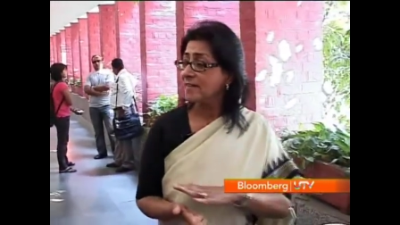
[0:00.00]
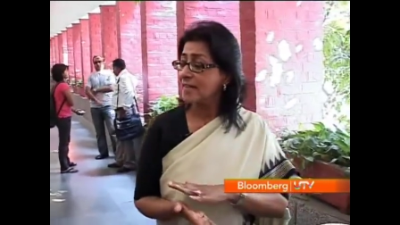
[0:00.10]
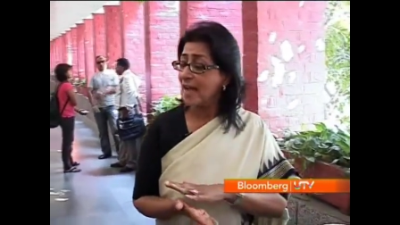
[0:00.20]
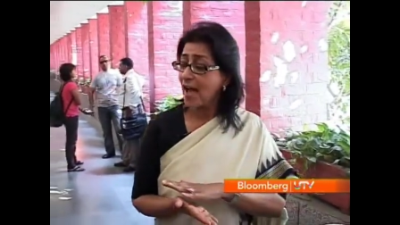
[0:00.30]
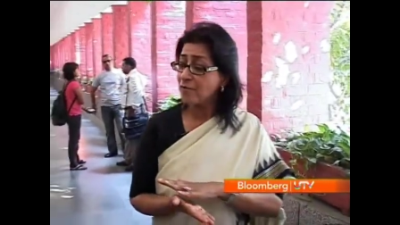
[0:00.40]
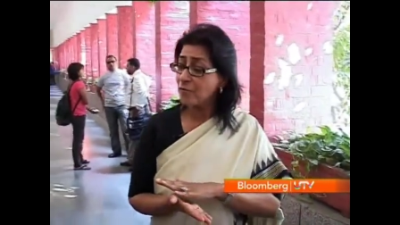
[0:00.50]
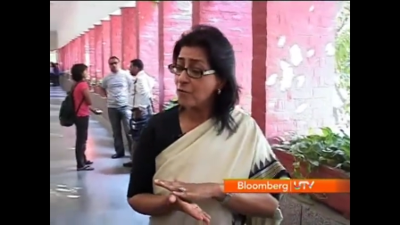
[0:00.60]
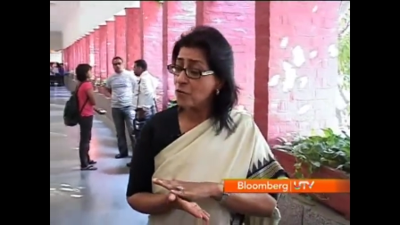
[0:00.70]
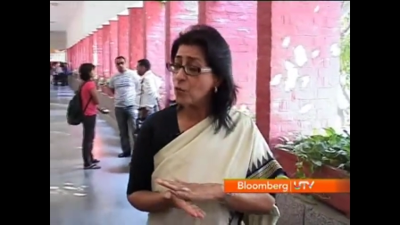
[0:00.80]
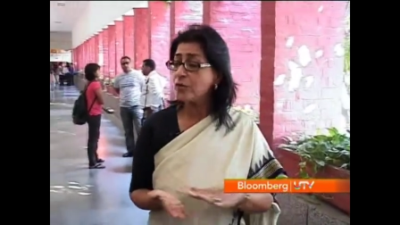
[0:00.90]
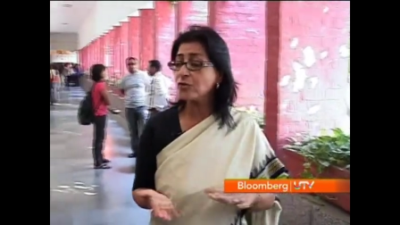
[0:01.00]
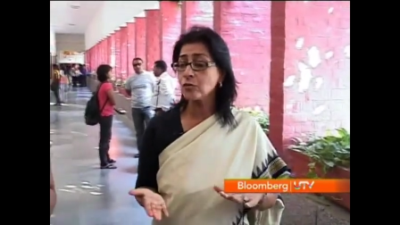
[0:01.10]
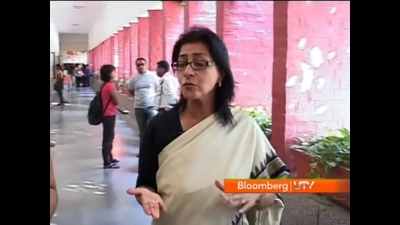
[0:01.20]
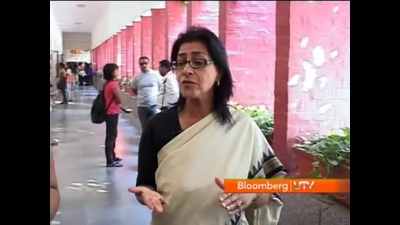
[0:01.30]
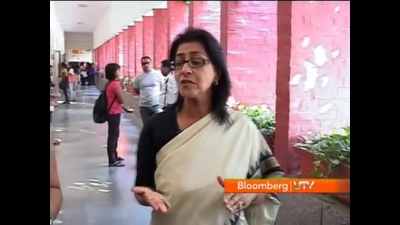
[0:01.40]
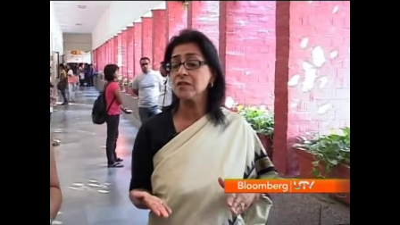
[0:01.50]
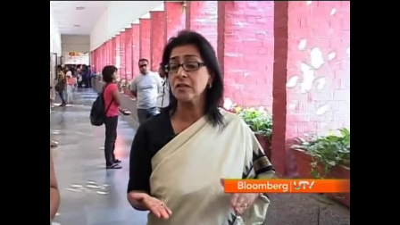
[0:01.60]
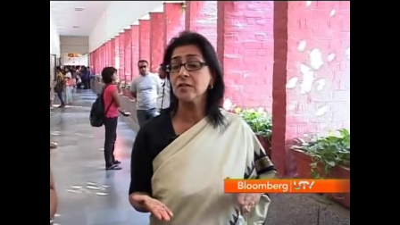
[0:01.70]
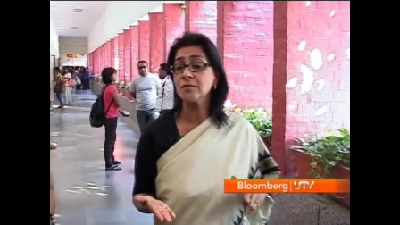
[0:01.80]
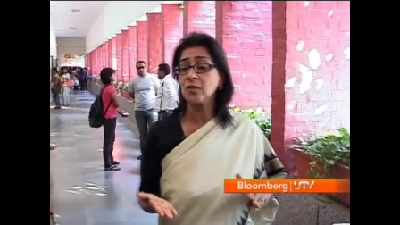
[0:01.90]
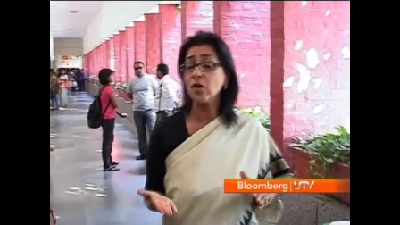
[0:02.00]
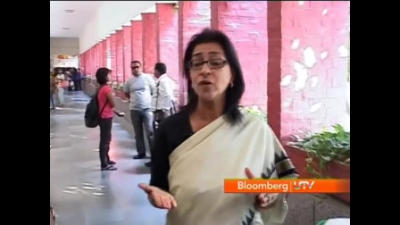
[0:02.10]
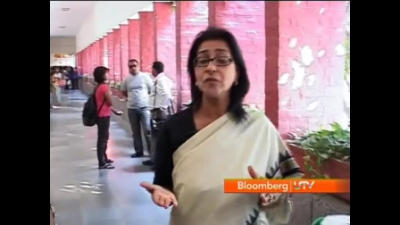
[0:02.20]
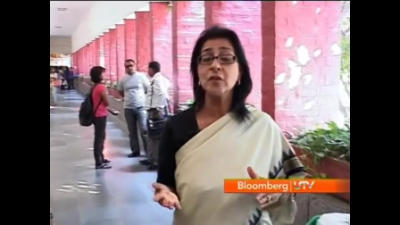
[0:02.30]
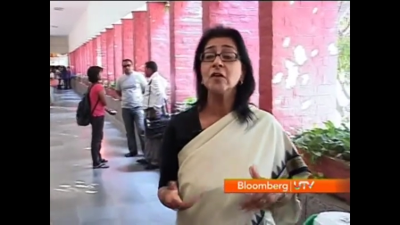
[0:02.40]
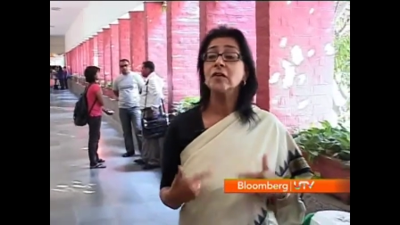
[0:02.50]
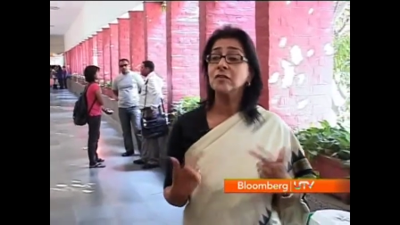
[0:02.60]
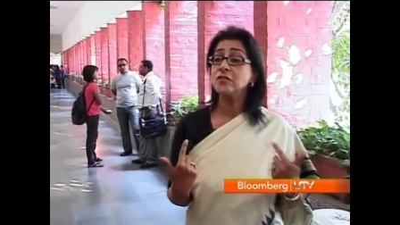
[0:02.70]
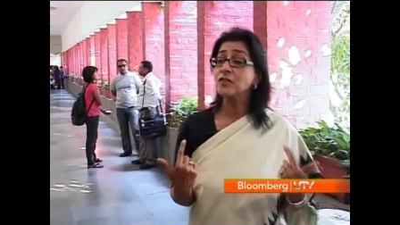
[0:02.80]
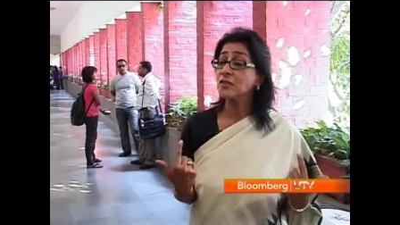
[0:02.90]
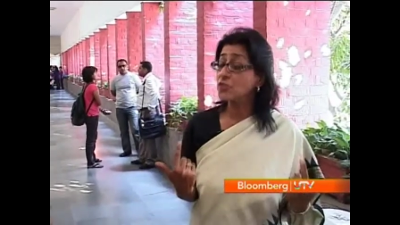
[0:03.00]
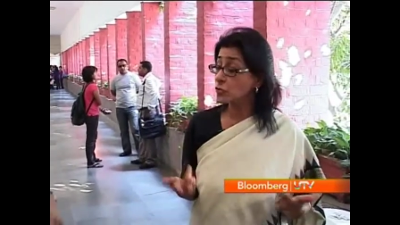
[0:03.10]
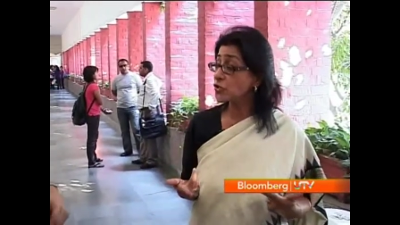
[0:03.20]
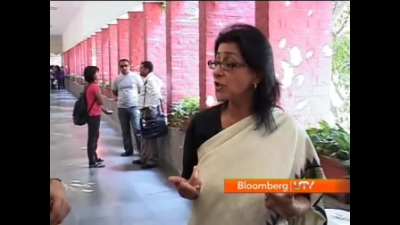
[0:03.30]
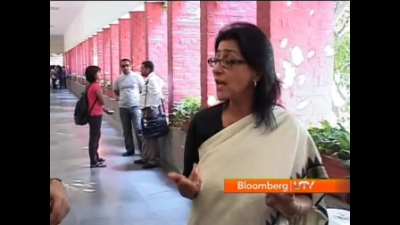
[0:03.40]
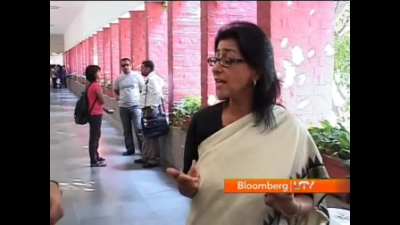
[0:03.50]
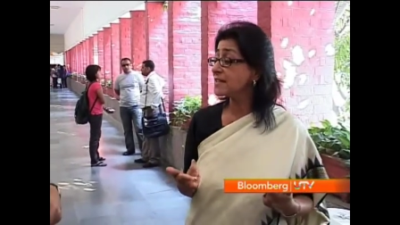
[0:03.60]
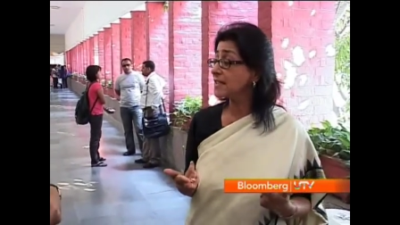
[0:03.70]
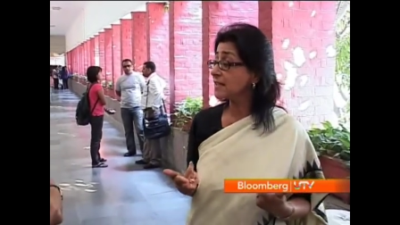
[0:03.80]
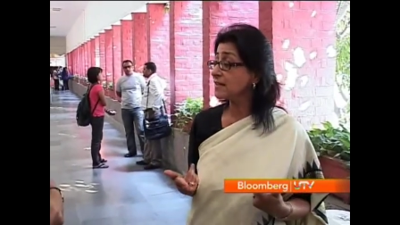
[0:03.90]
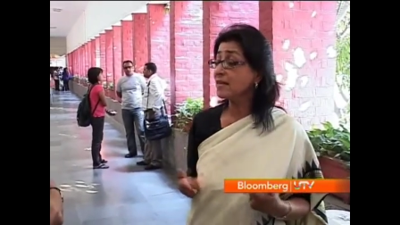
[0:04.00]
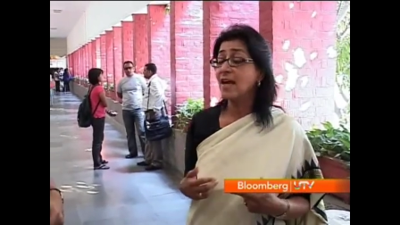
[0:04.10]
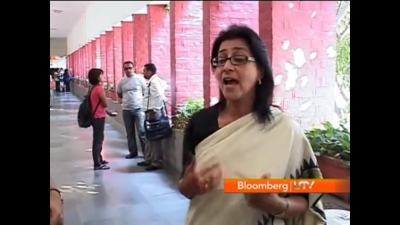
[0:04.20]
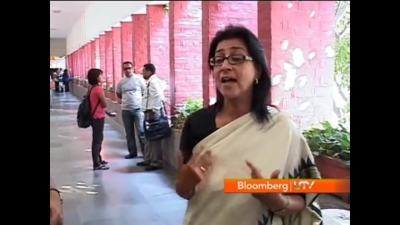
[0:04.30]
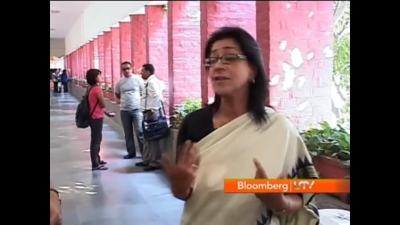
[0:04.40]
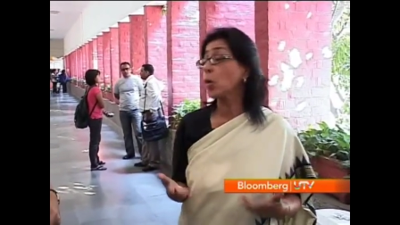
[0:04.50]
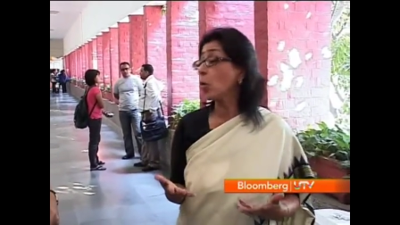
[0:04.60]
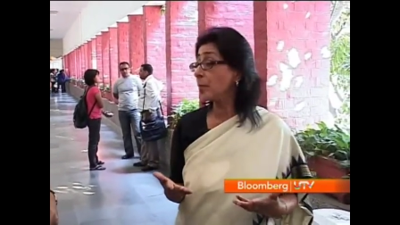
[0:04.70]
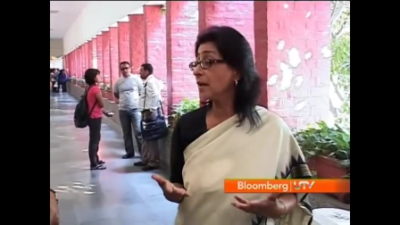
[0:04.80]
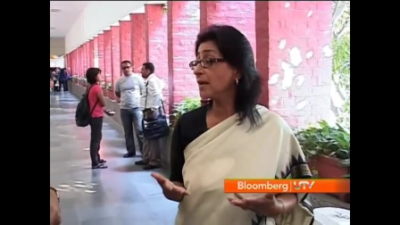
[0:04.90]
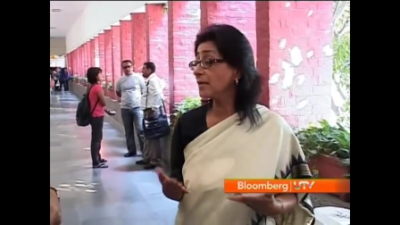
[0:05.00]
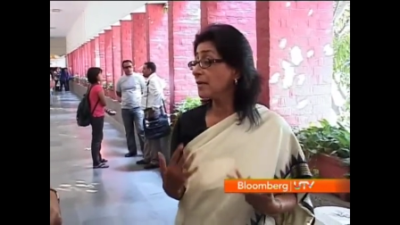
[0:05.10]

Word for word: They have no issues in terms of the socializing and coping